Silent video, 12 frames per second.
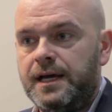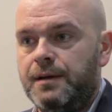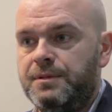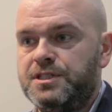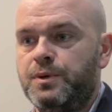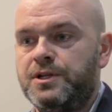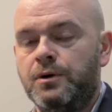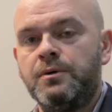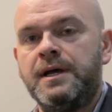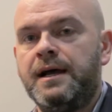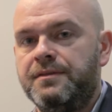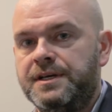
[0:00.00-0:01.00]
It means that we
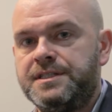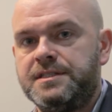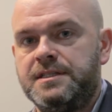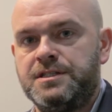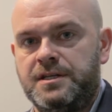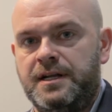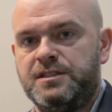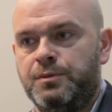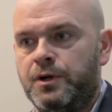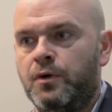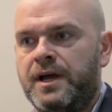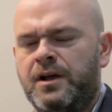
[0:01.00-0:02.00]
don't get this disconnect,
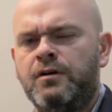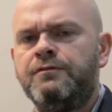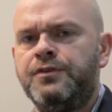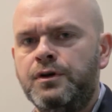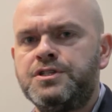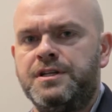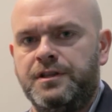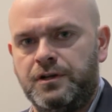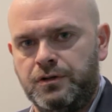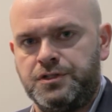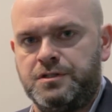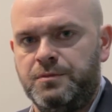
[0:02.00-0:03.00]
we don't get confusion in the
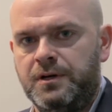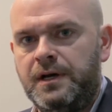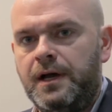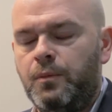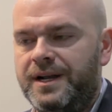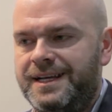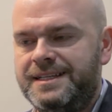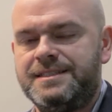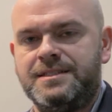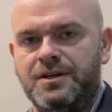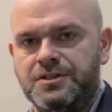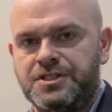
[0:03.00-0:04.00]
customer when
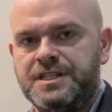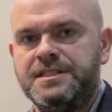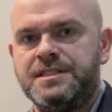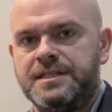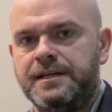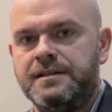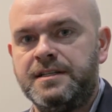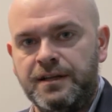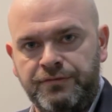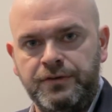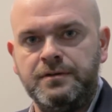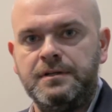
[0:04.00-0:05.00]
he's or she's seeing
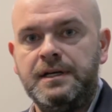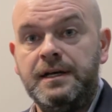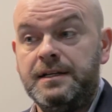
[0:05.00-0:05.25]
different